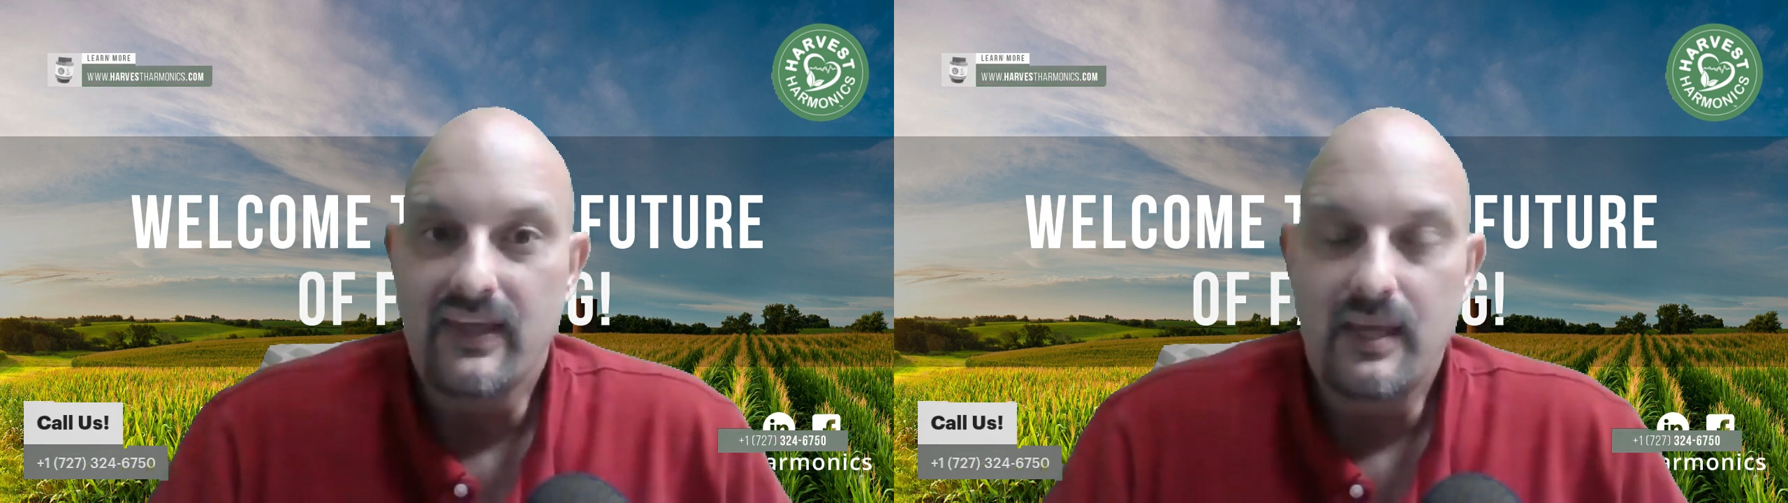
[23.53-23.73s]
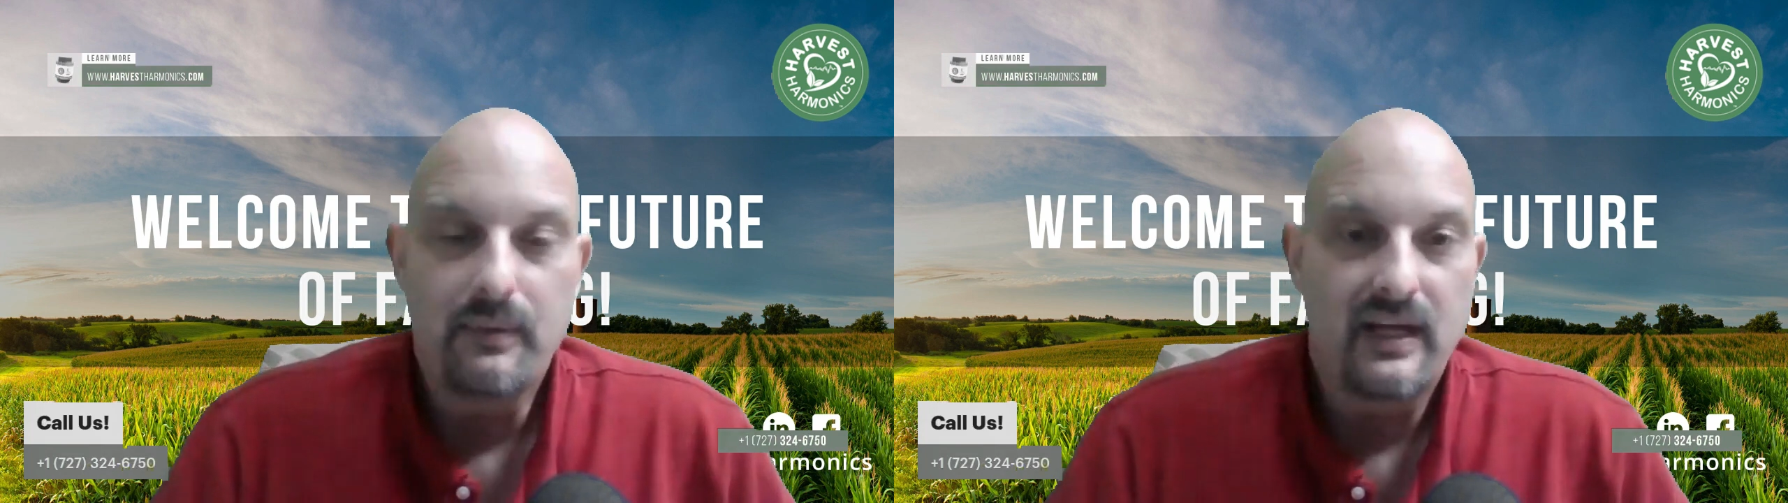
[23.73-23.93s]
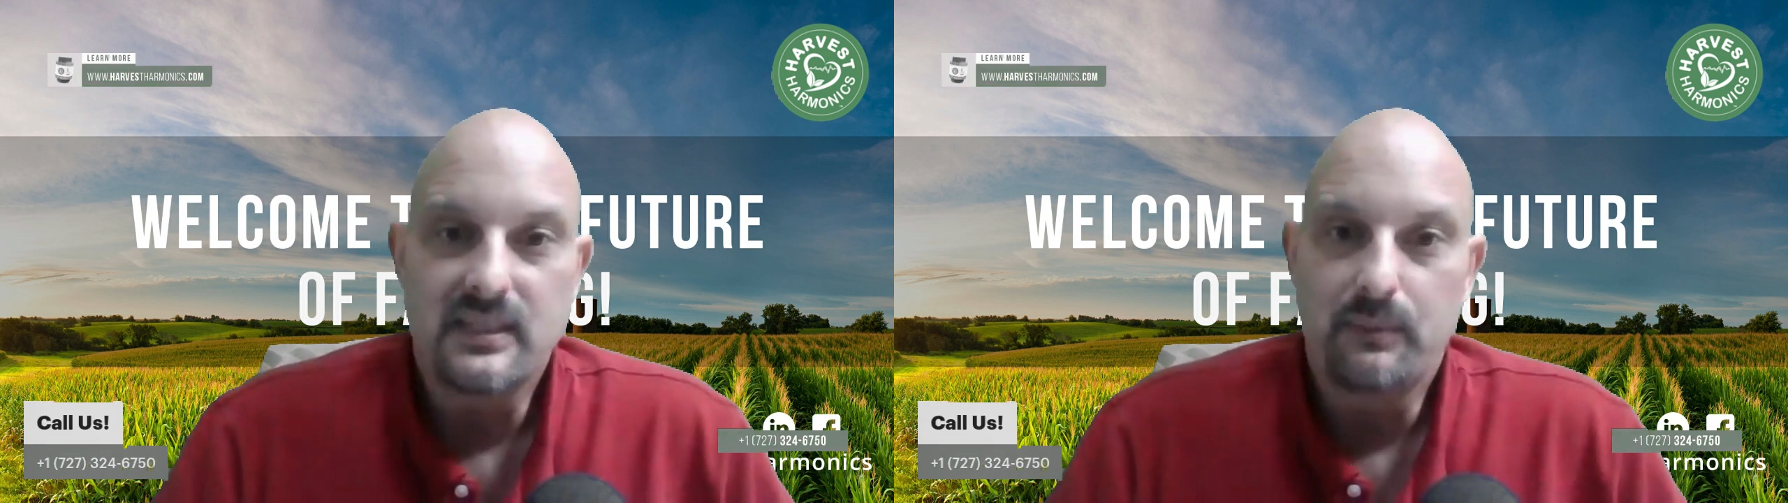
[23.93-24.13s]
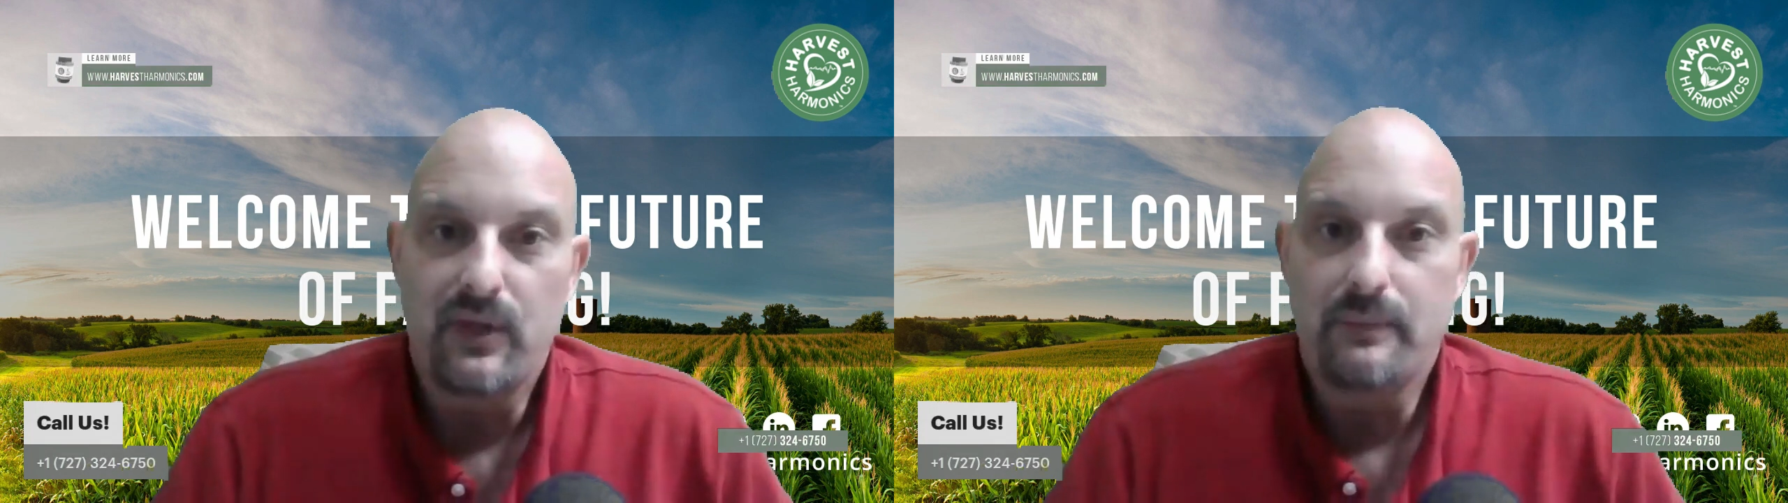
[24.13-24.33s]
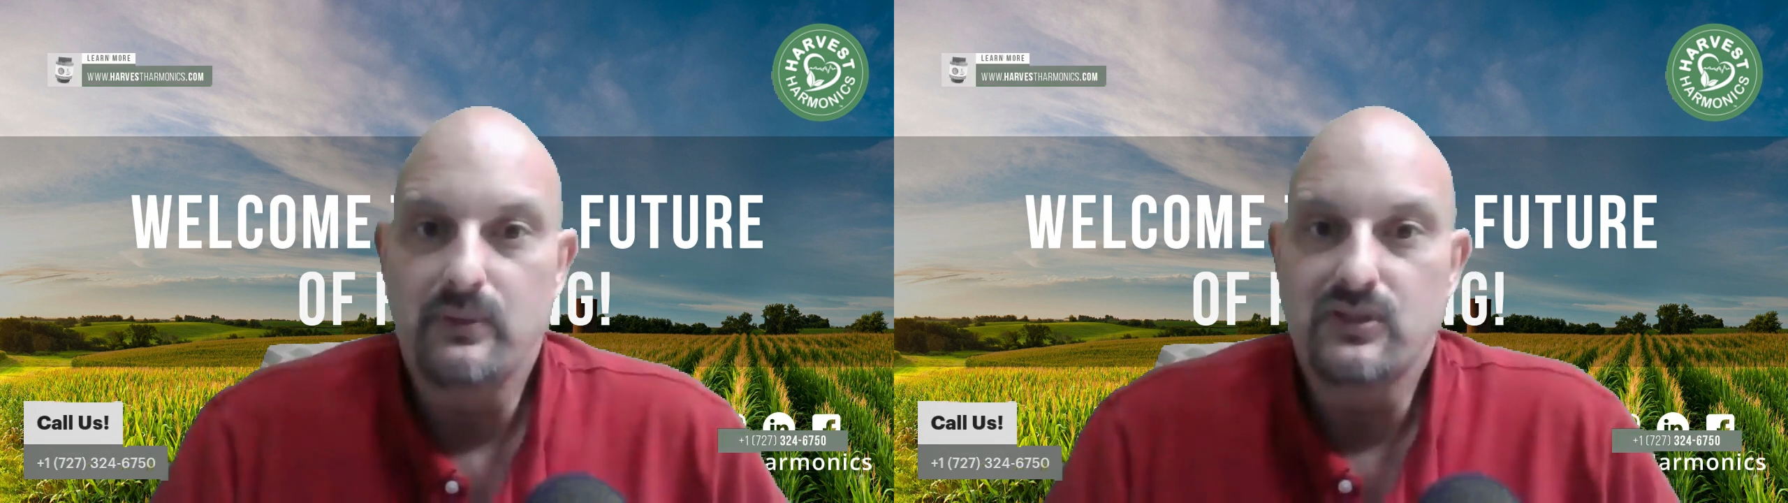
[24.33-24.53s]
and the Kyminasi
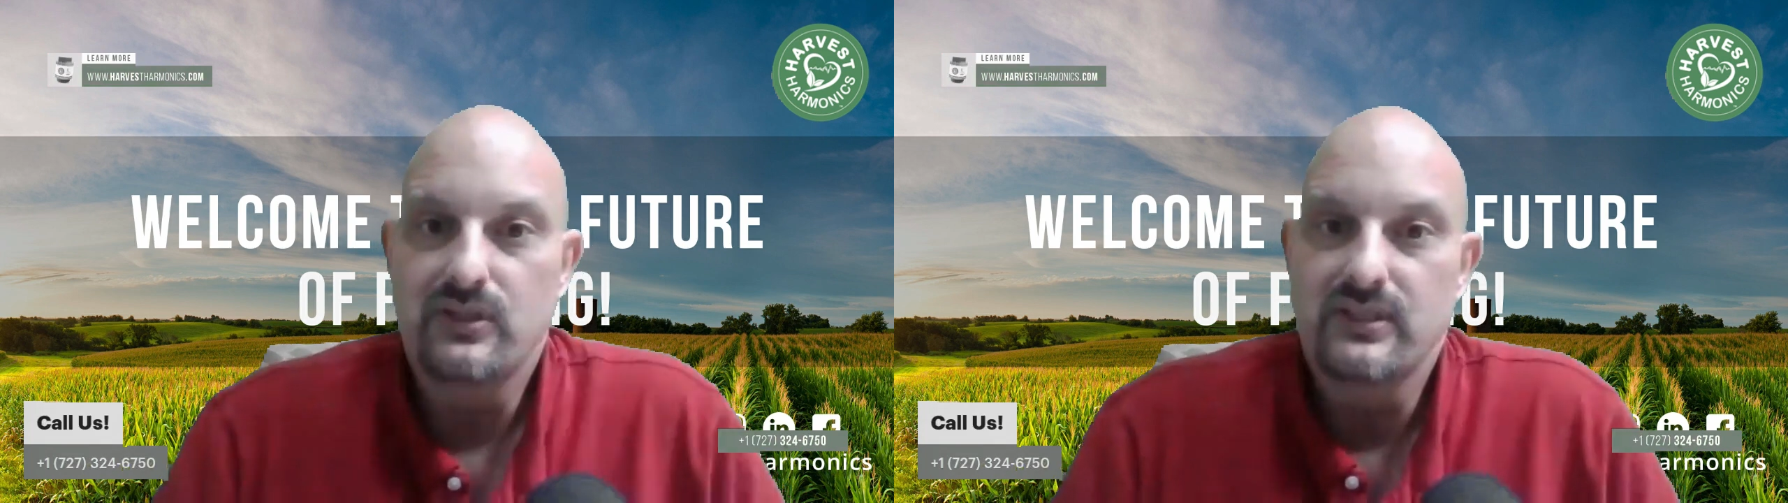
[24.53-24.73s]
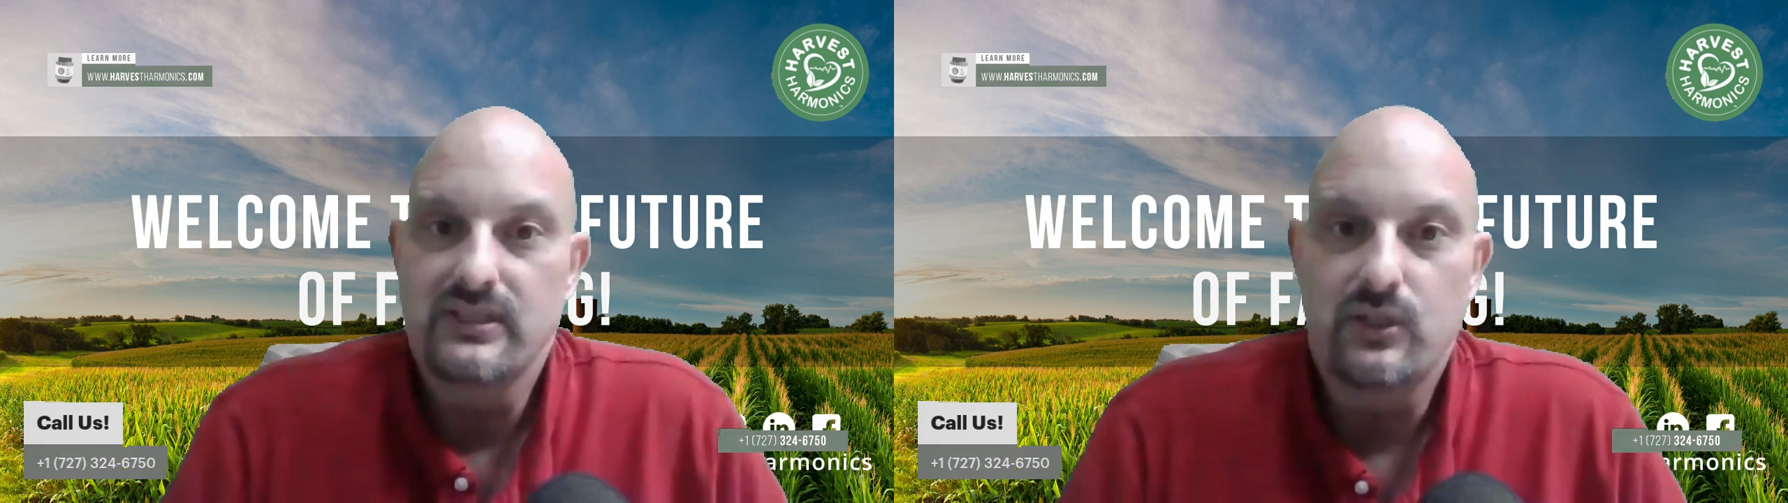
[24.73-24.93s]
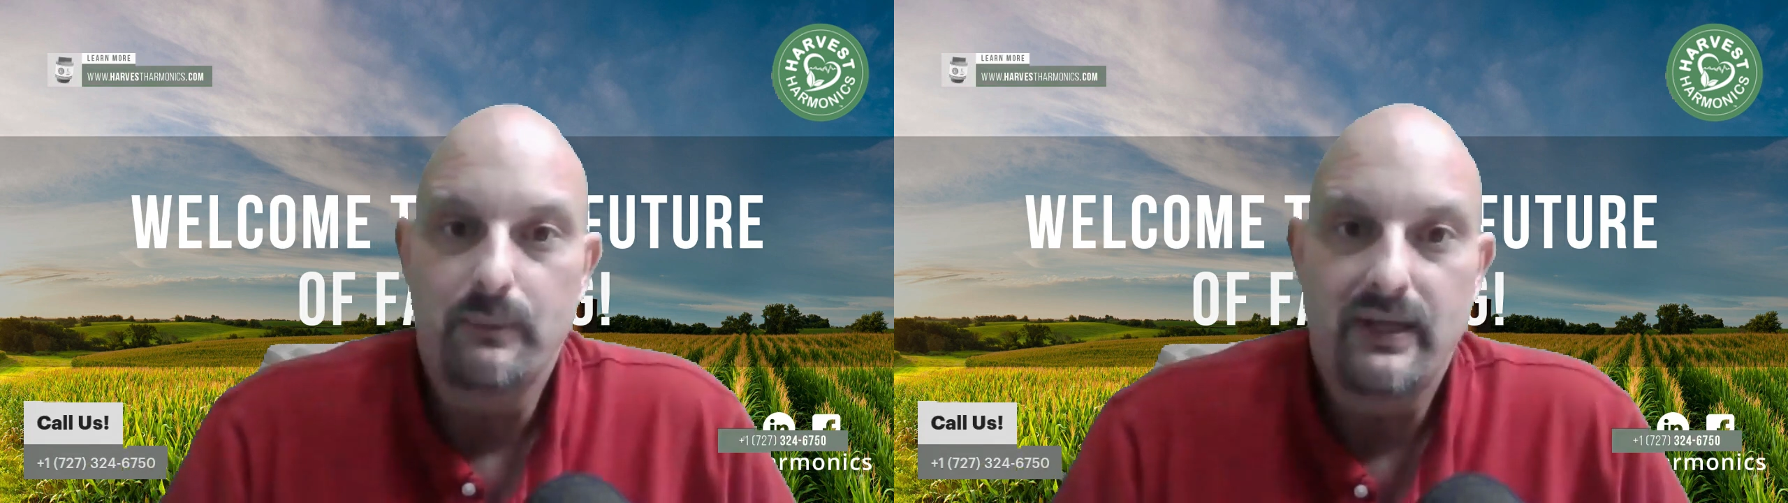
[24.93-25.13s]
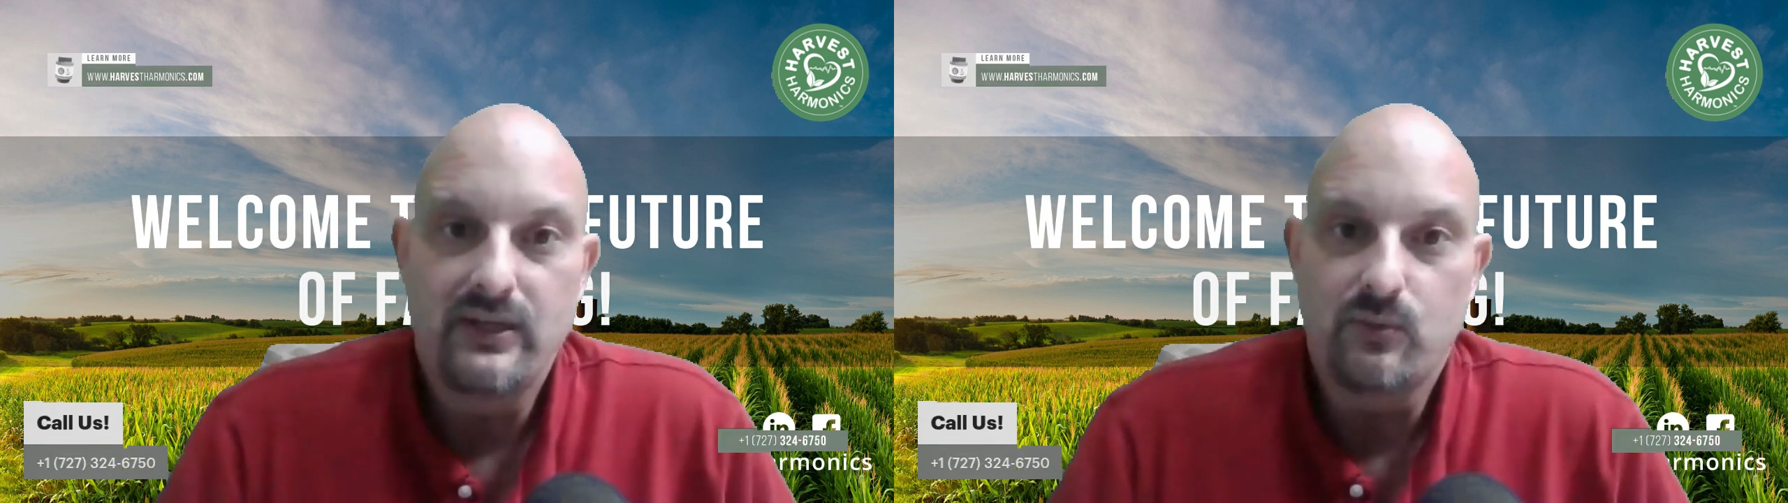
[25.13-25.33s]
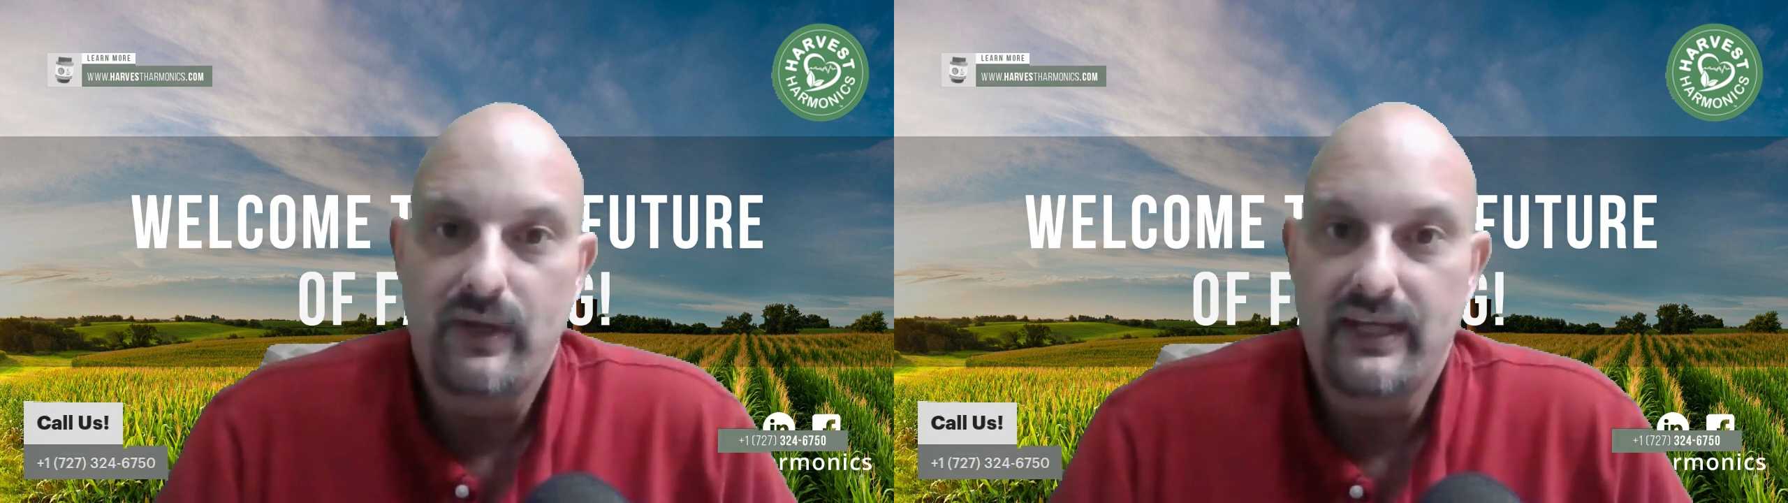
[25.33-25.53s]
plant booster is a
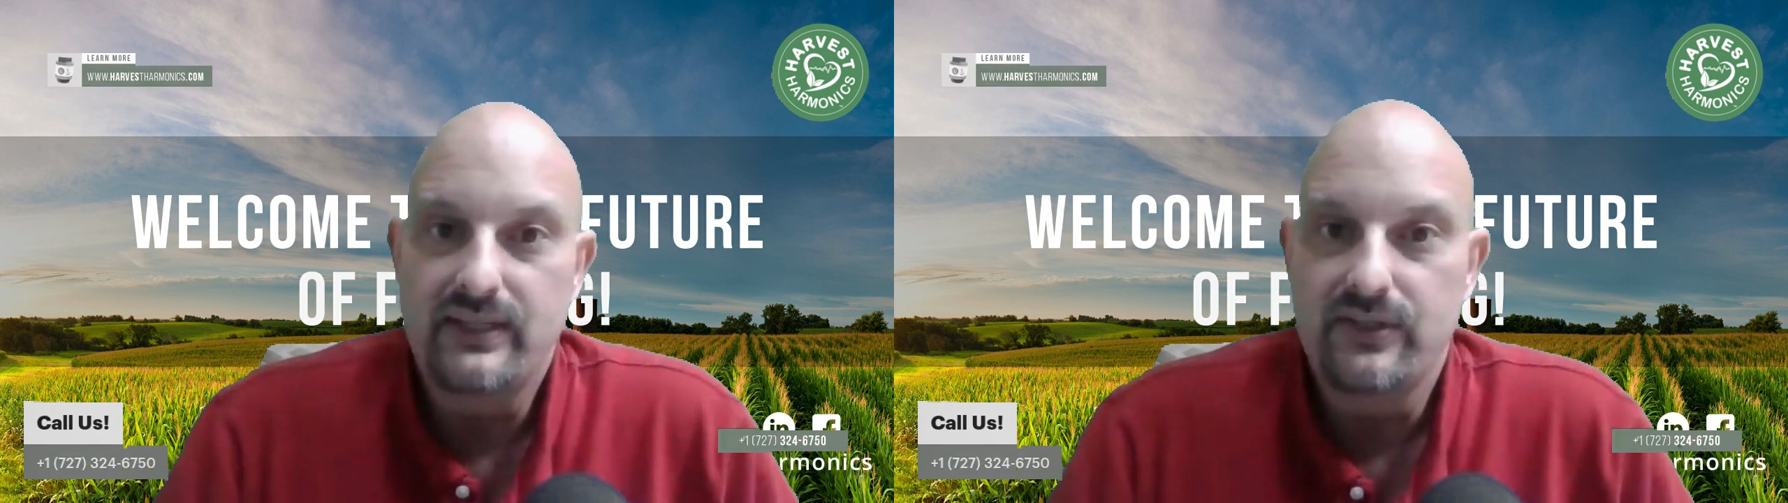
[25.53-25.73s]
tremendous way